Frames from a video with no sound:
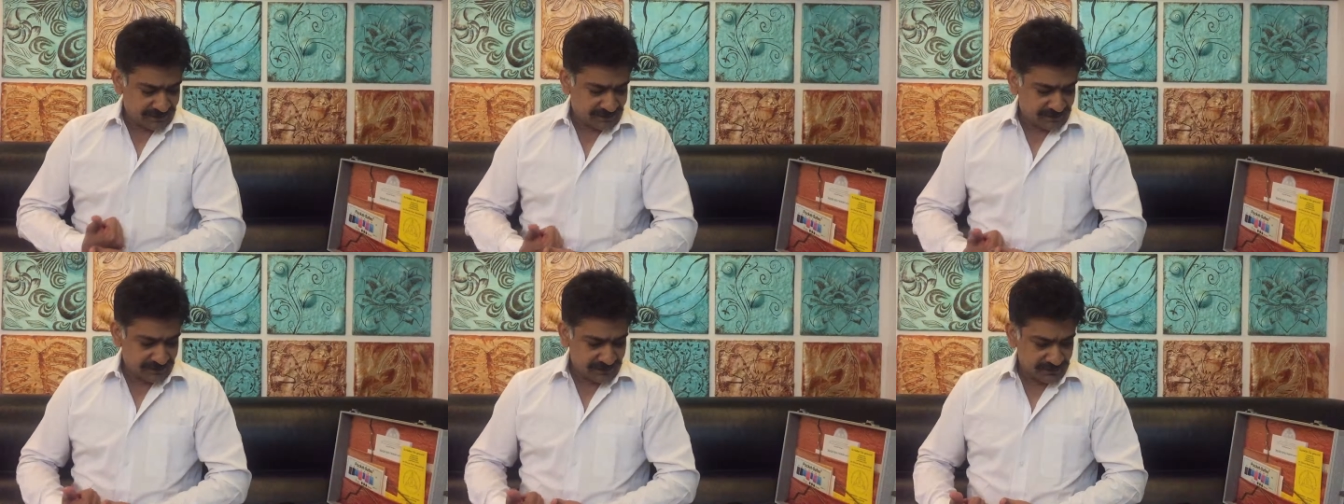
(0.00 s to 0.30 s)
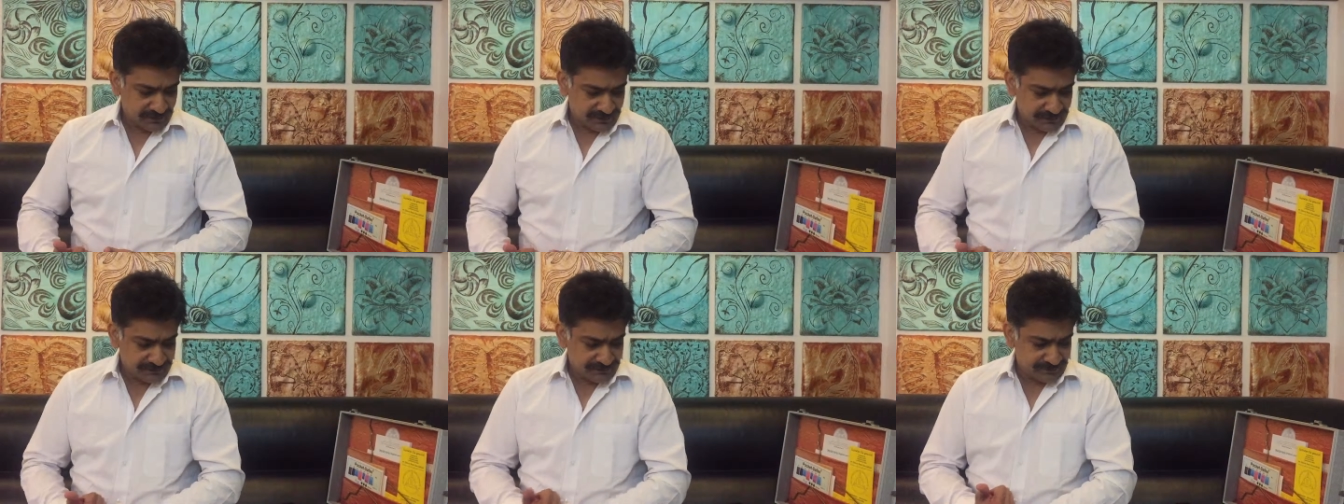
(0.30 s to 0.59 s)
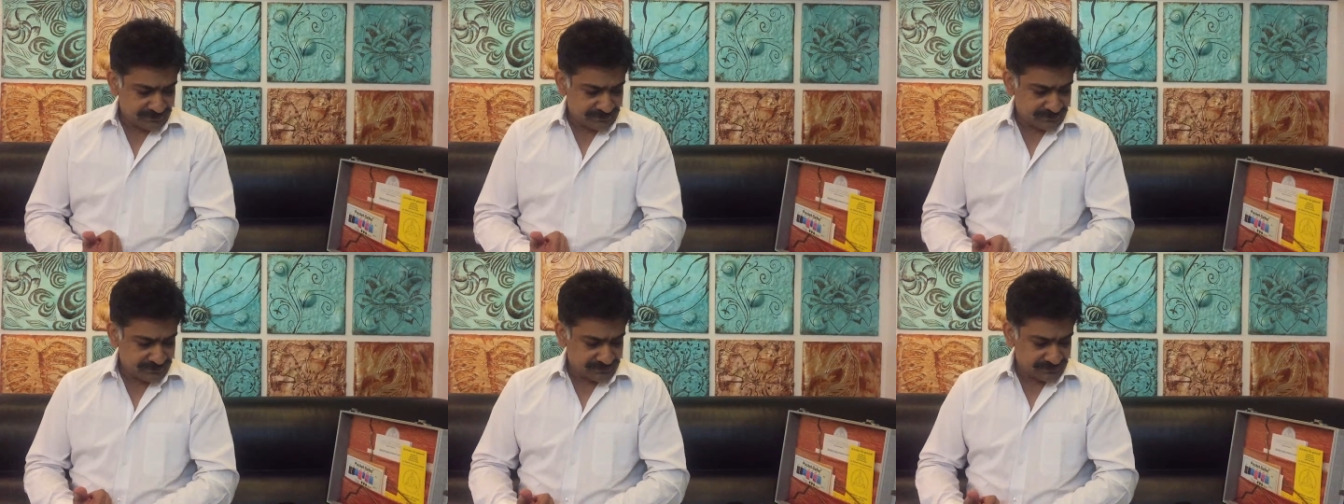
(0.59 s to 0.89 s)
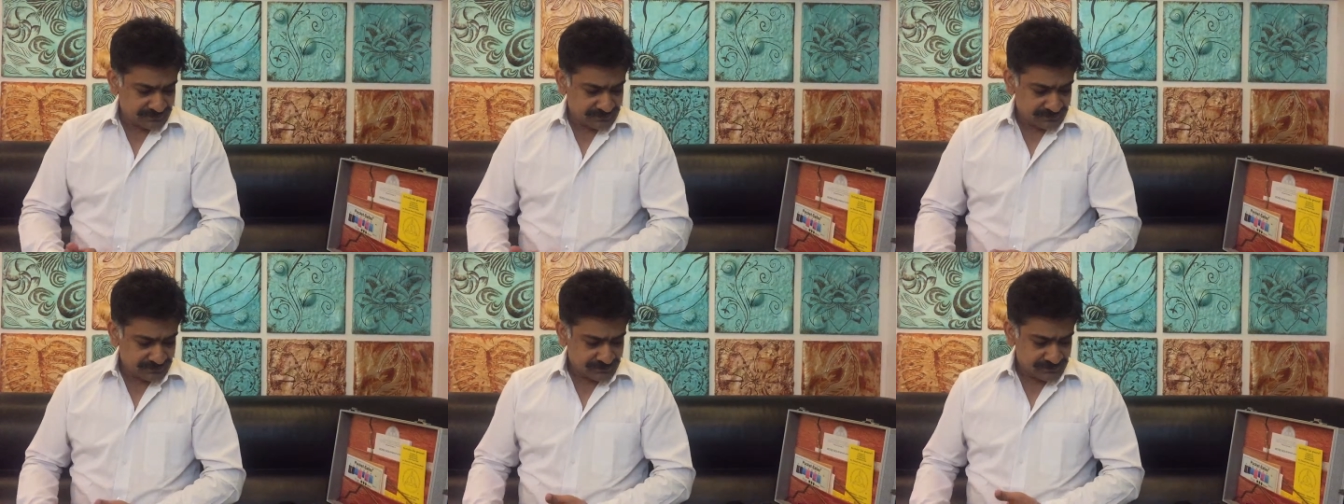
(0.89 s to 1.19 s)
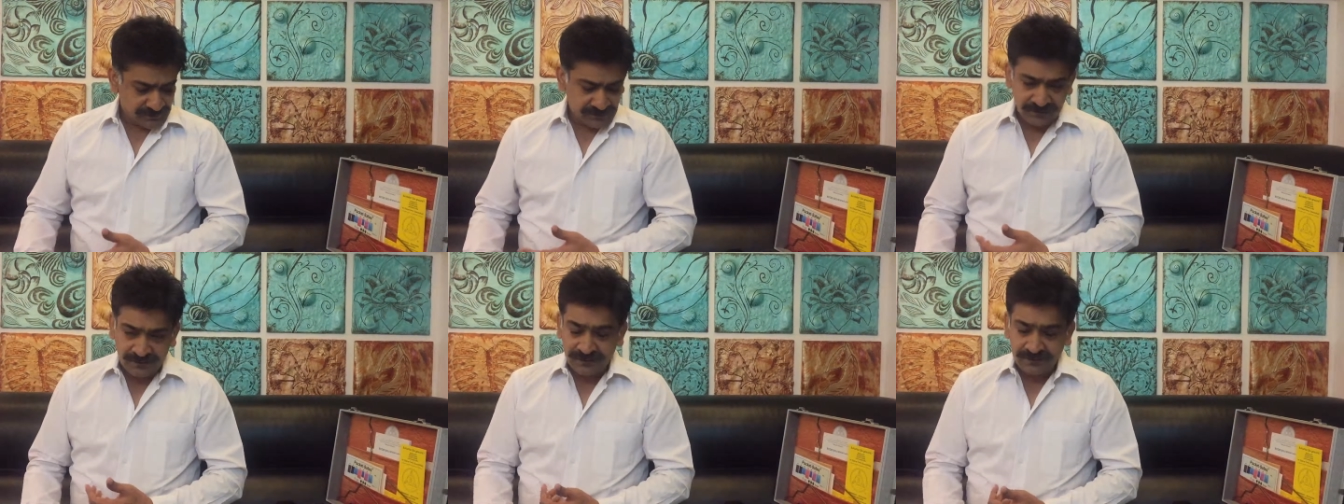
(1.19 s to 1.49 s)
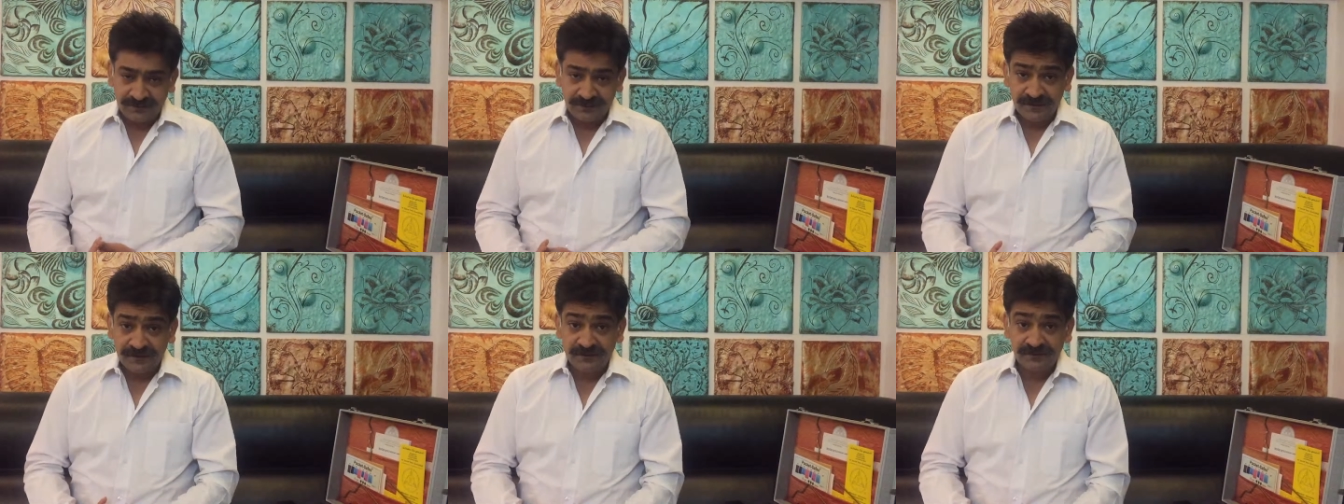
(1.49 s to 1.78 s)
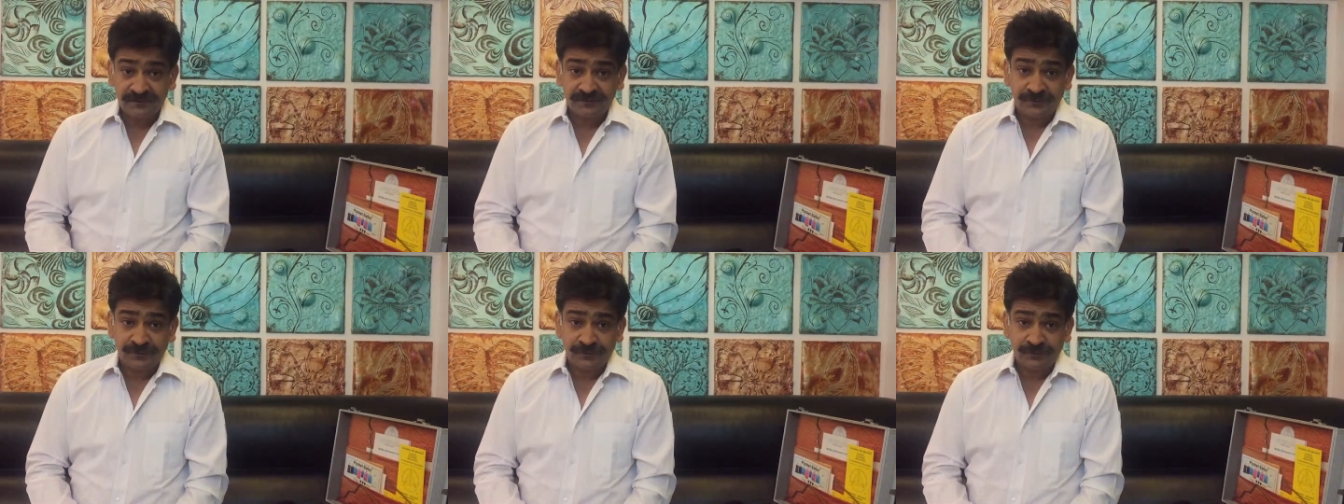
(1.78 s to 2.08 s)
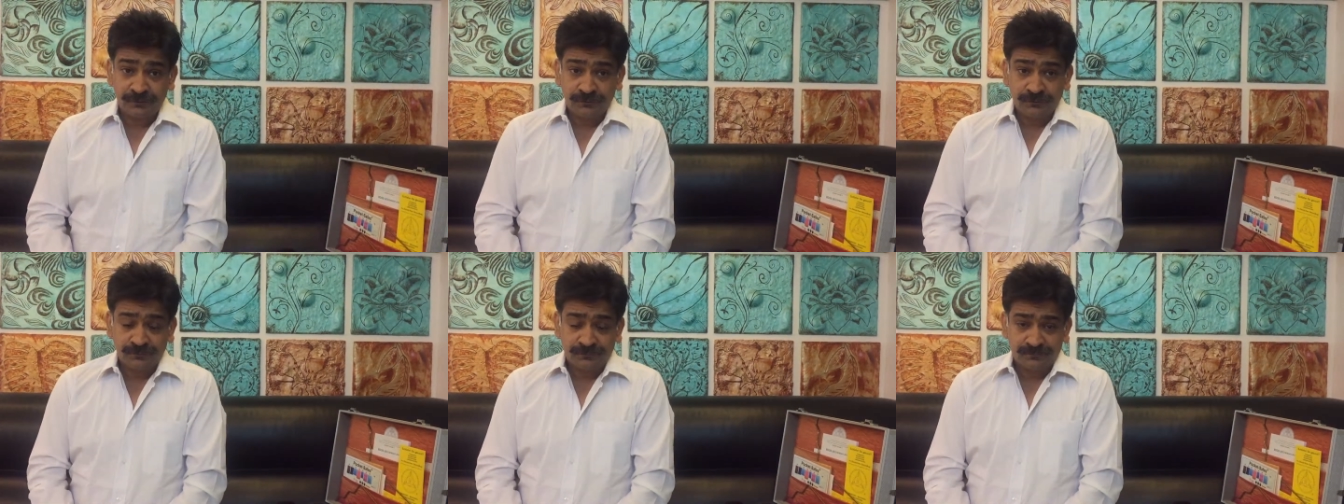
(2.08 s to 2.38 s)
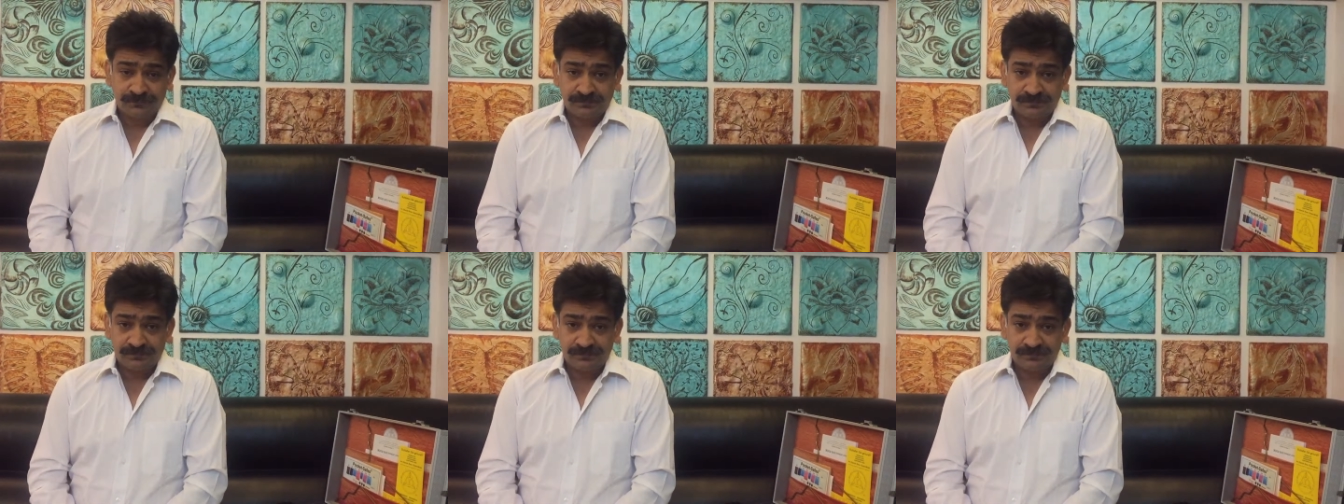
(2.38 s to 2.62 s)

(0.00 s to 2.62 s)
and other countries says, you know,